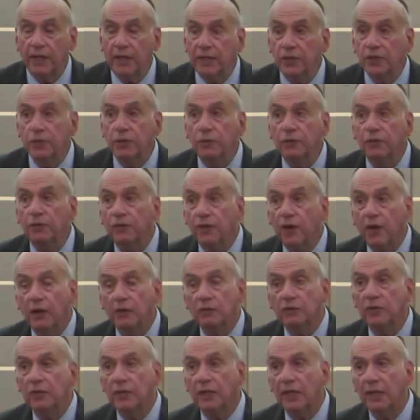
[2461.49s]
he's too far
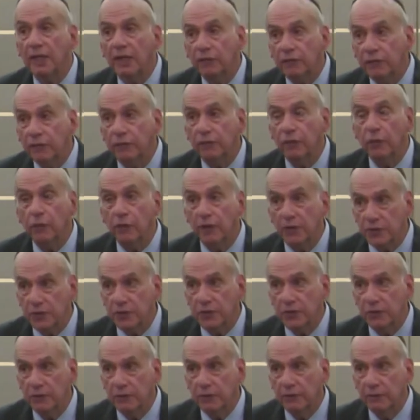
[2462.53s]
to the left for
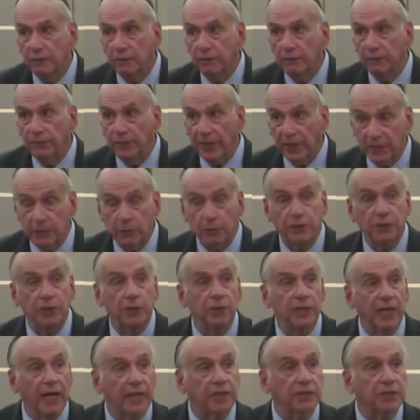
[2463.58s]
us. That's what the
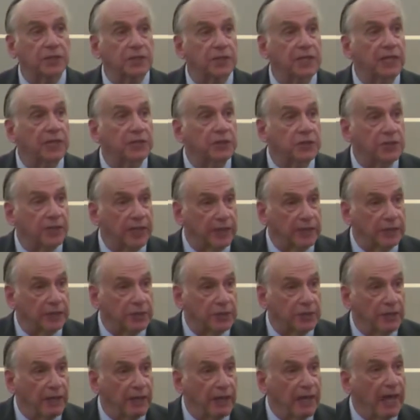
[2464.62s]
United States
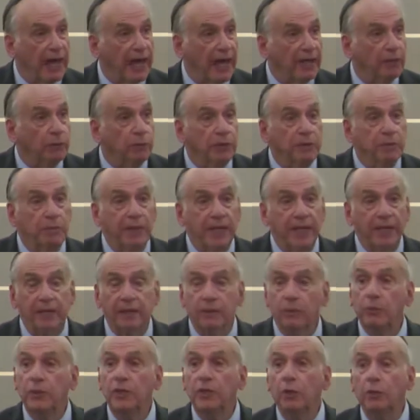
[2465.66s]
thinks and we
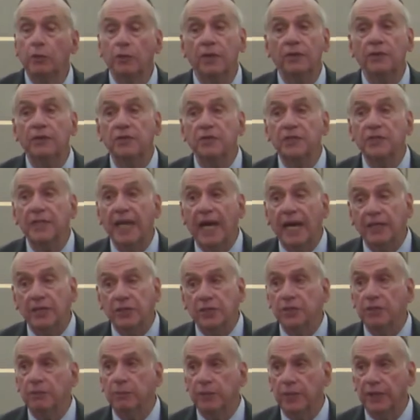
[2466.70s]
make, we don't understand
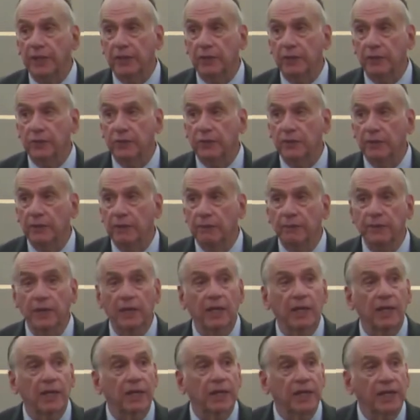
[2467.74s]
some things.
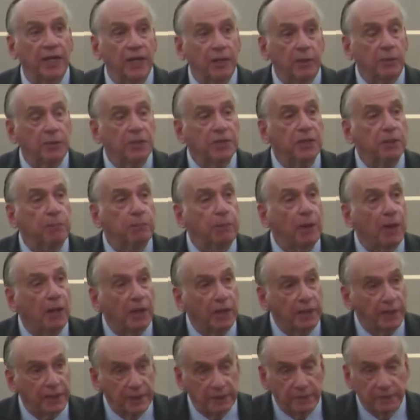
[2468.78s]
There was a
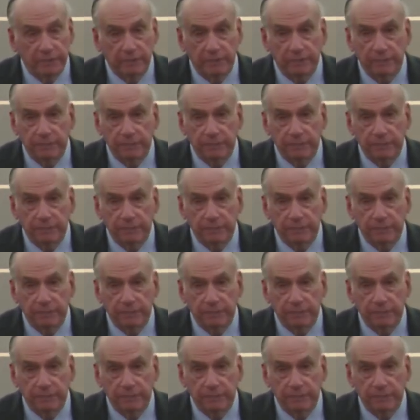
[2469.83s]
party,